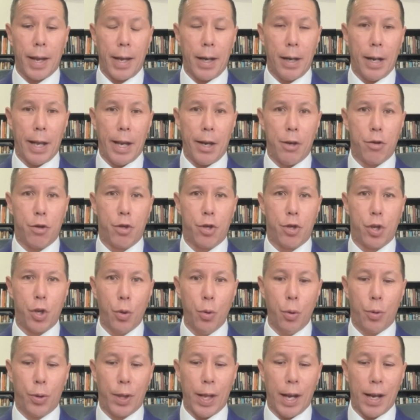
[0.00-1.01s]
They
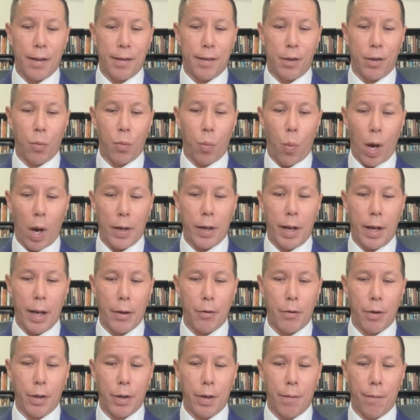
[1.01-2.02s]
alleged
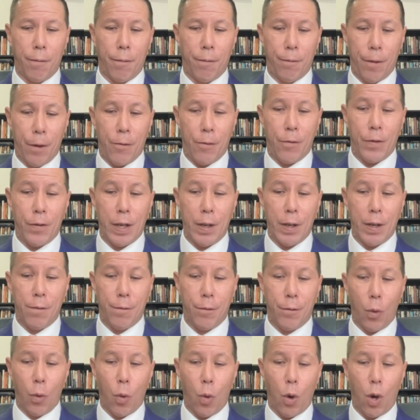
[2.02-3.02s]

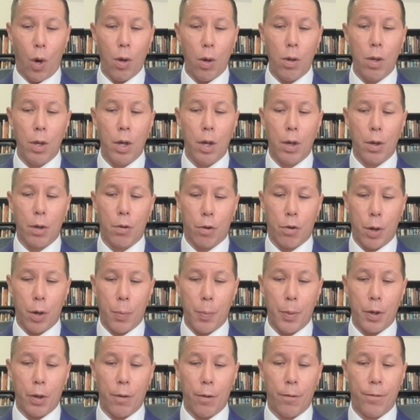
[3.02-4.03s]
2,154
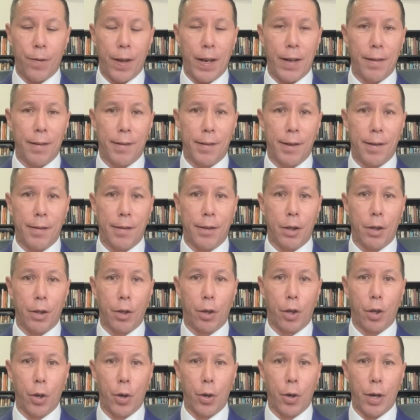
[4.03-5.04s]
criminal offences
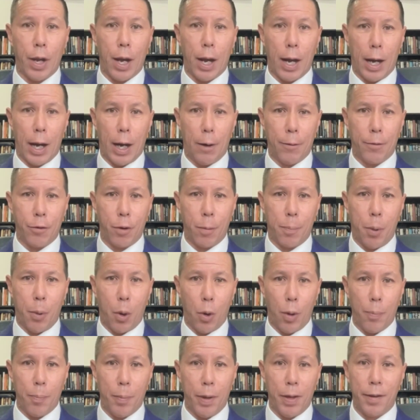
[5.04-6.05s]
that occurred after
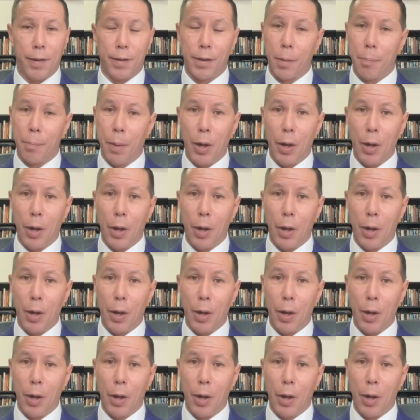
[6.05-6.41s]
appointment.